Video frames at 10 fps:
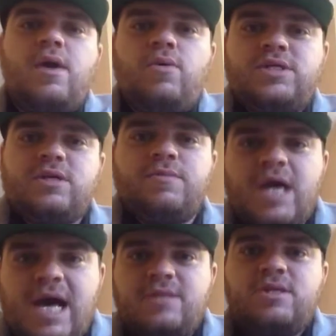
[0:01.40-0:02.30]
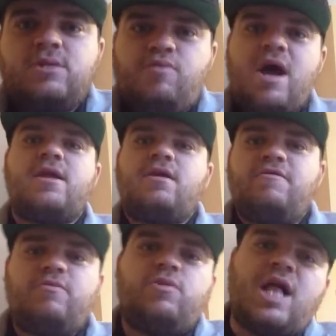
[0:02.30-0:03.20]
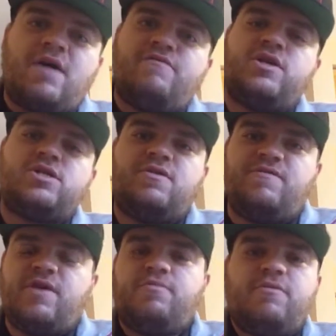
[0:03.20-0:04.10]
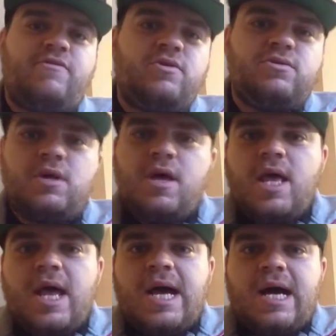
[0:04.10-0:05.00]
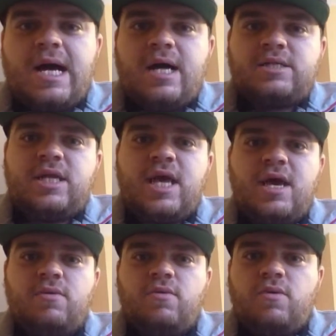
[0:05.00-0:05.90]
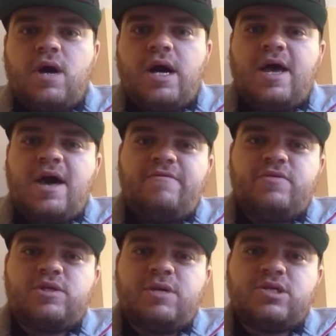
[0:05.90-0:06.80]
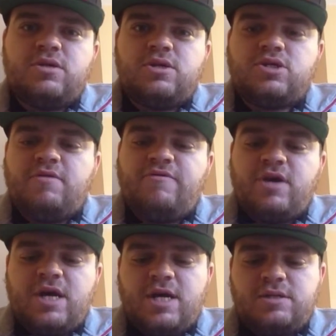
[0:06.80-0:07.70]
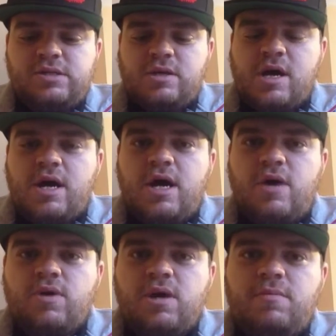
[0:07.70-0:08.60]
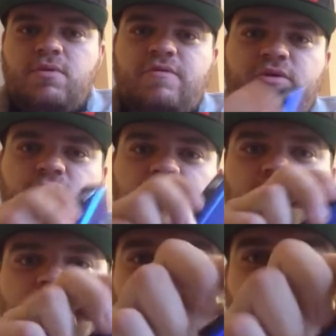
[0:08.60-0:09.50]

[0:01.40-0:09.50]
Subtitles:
Hey, what's up, guys? It's Brad here from Cloud Vision's Vape Reviews. Today, I have a special little treat for you guys. We're going to be reviewing